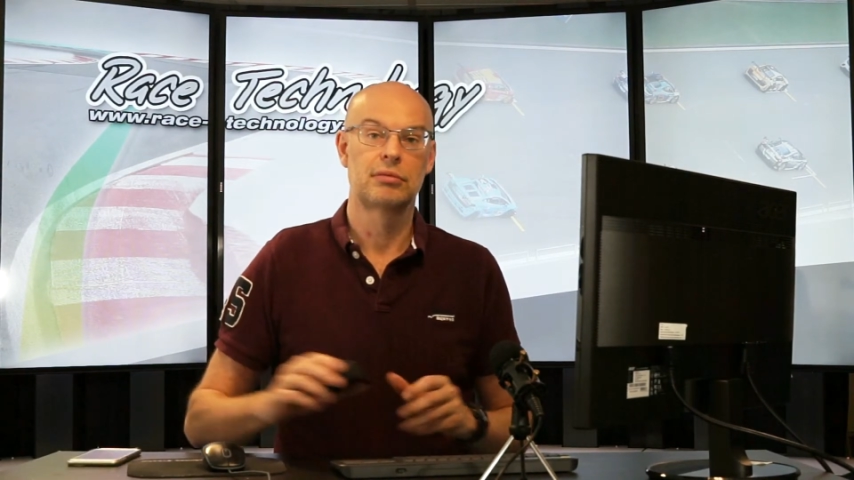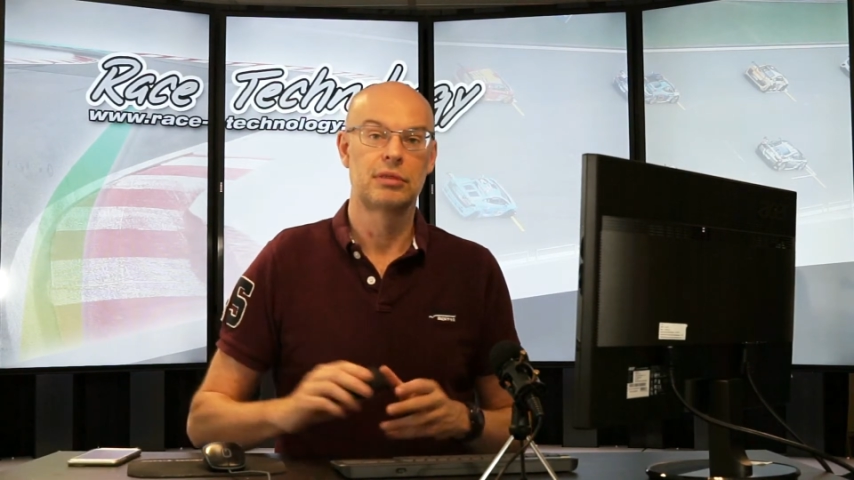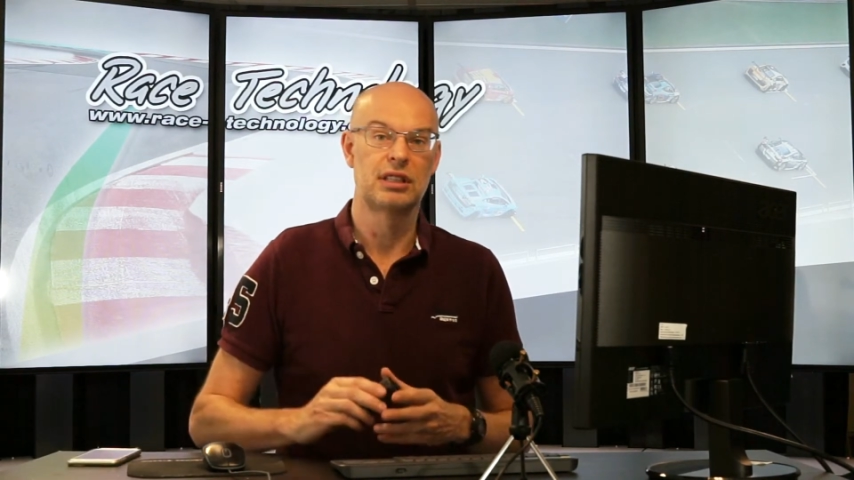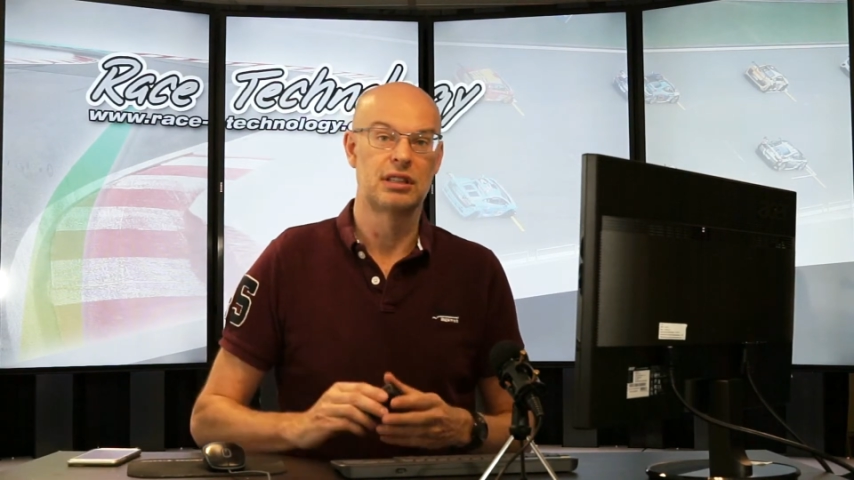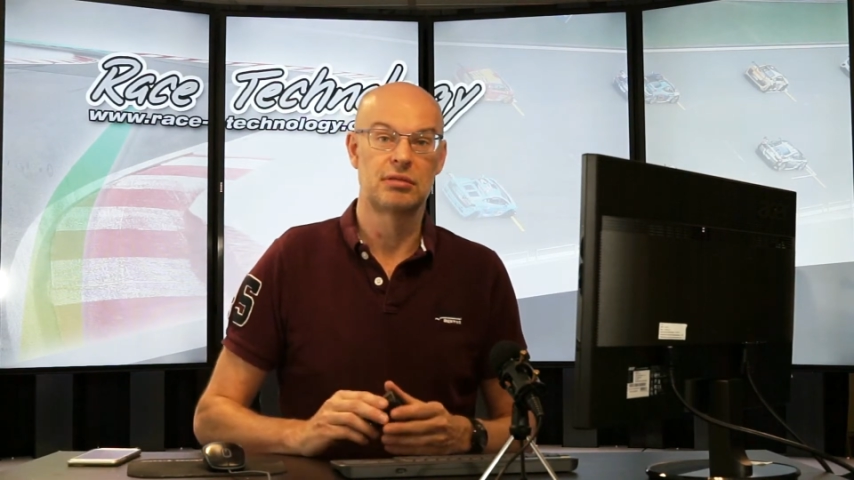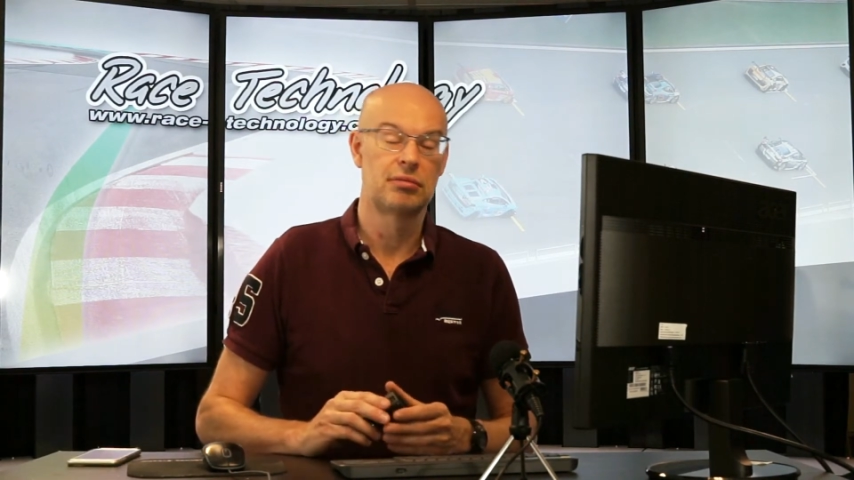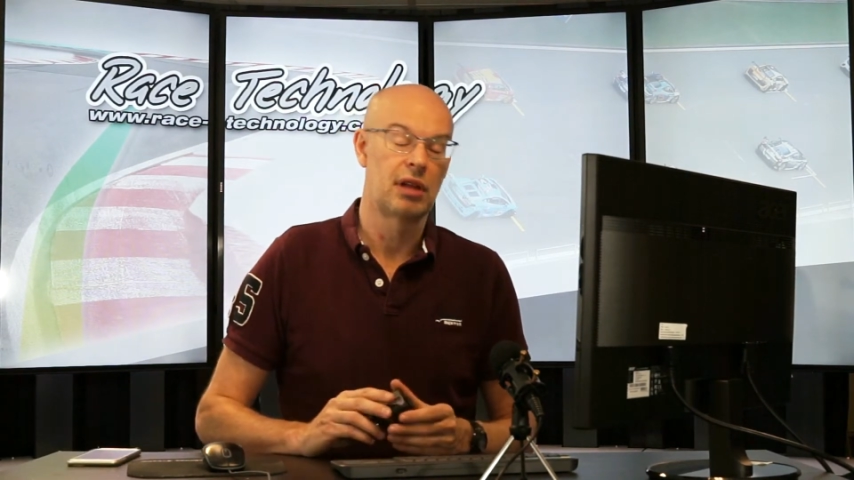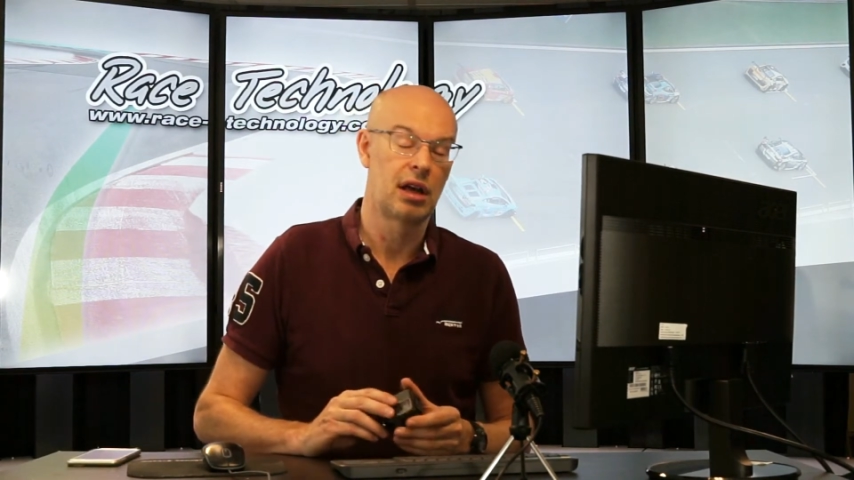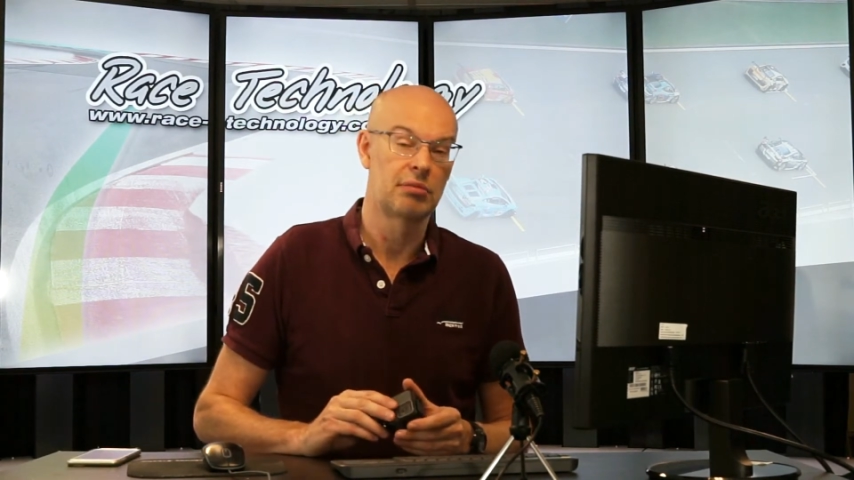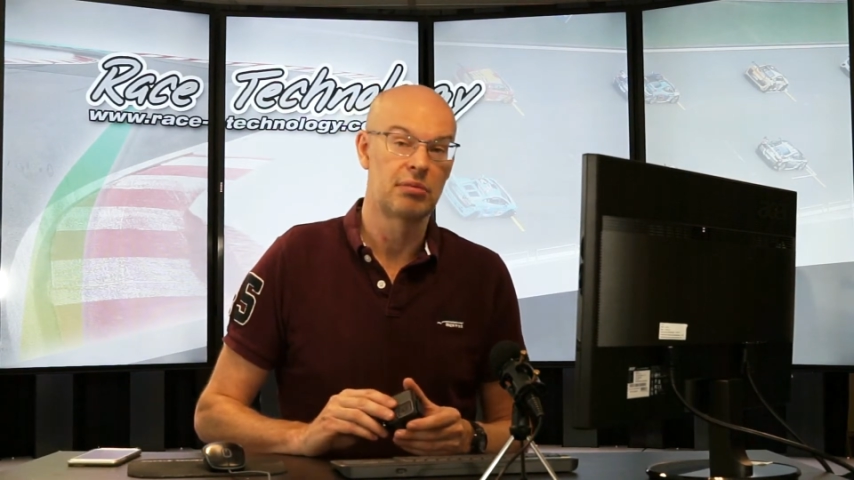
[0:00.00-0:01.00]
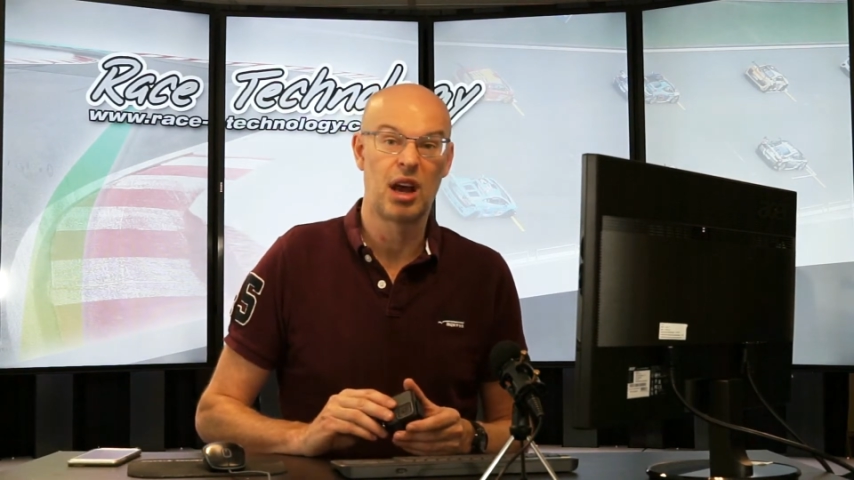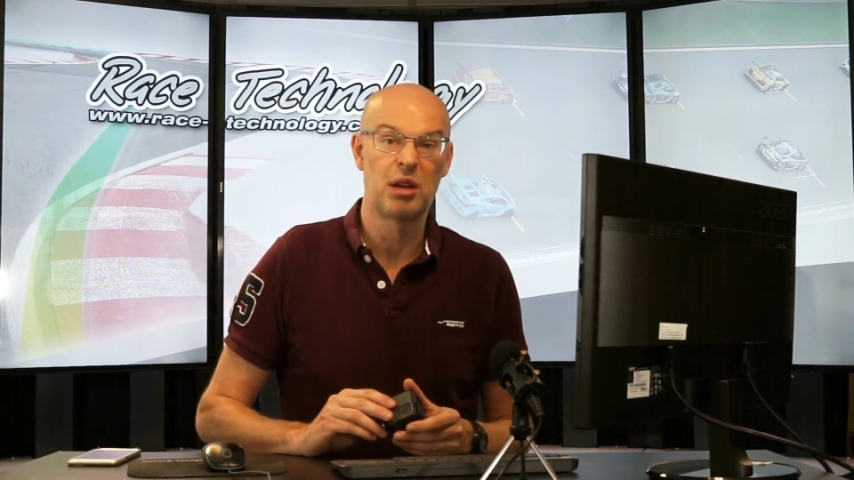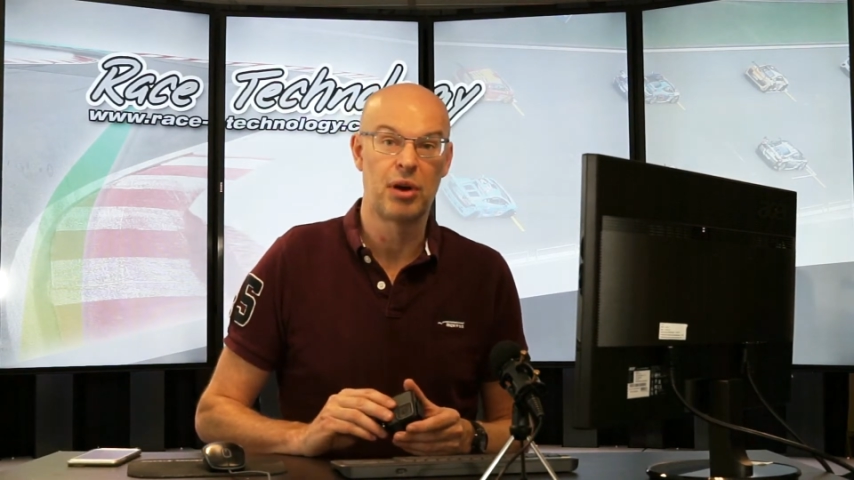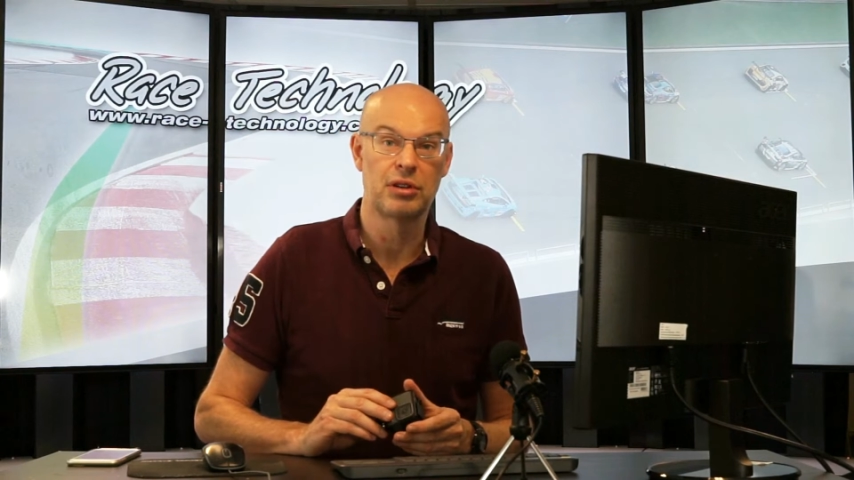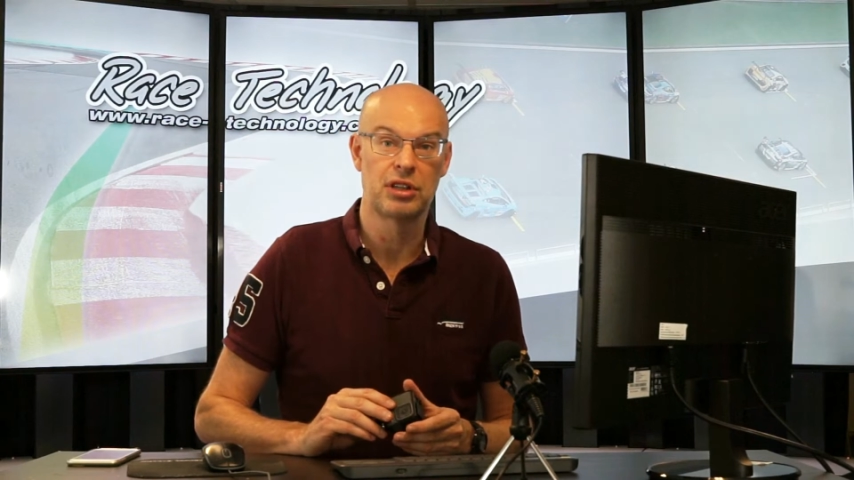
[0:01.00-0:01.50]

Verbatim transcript: this is um, GoPro